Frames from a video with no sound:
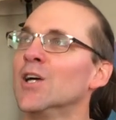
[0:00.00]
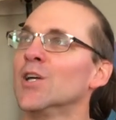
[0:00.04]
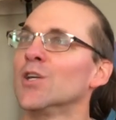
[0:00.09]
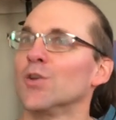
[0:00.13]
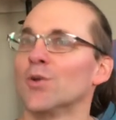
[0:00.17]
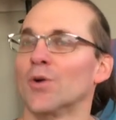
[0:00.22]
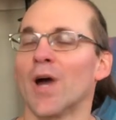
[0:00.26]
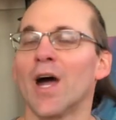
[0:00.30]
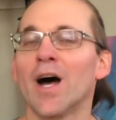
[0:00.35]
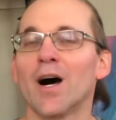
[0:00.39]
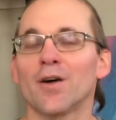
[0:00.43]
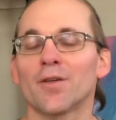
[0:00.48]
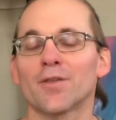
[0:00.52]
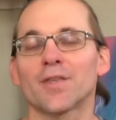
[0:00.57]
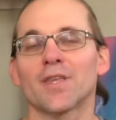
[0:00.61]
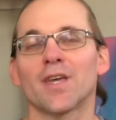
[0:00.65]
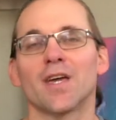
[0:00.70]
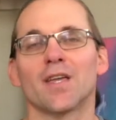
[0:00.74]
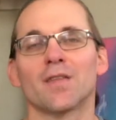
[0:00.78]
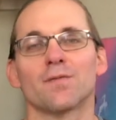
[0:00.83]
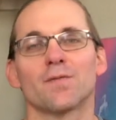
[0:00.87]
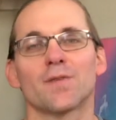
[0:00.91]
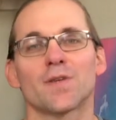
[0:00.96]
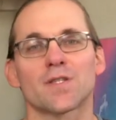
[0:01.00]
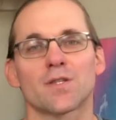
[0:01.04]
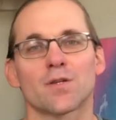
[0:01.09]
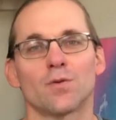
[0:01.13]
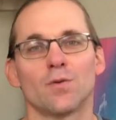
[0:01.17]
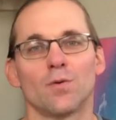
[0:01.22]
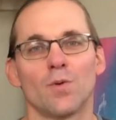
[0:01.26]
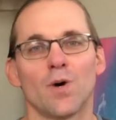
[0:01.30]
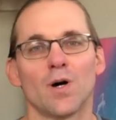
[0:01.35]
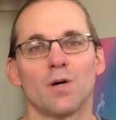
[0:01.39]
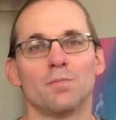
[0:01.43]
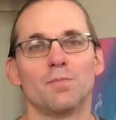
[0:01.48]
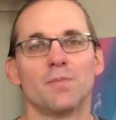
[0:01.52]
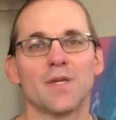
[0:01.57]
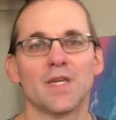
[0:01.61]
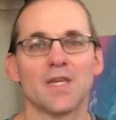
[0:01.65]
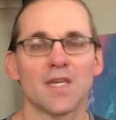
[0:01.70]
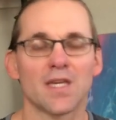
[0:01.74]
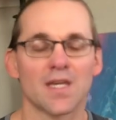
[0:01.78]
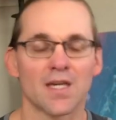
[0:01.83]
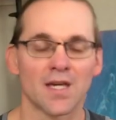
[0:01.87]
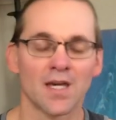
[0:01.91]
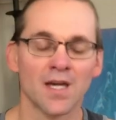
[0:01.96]
your health and physical
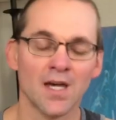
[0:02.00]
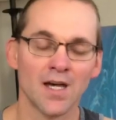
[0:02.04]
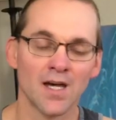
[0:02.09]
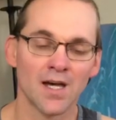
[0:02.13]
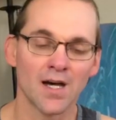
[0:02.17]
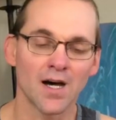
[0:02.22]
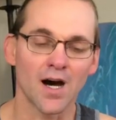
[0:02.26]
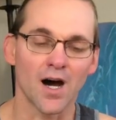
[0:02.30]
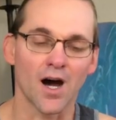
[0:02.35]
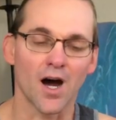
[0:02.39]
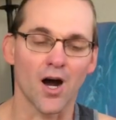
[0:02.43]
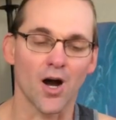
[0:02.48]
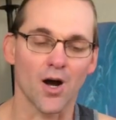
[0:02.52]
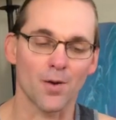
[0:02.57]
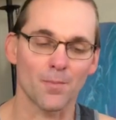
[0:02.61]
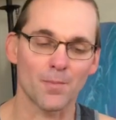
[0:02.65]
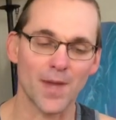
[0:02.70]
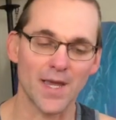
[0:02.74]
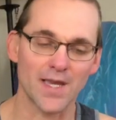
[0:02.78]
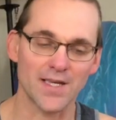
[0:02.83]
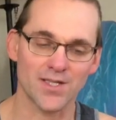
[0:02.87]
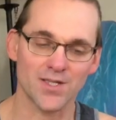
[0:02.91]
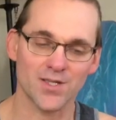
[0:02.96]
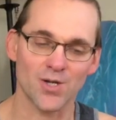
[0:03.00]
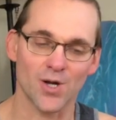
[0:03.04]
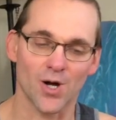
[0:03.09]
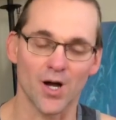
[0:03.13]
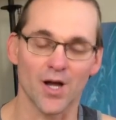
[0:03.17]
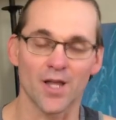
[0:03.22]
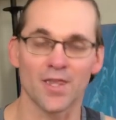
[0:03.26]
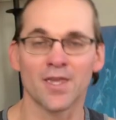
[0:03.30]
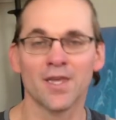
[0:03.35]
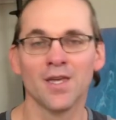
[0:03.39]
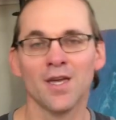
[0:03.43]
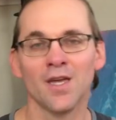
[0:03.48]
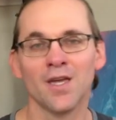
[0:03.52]
well-being are based on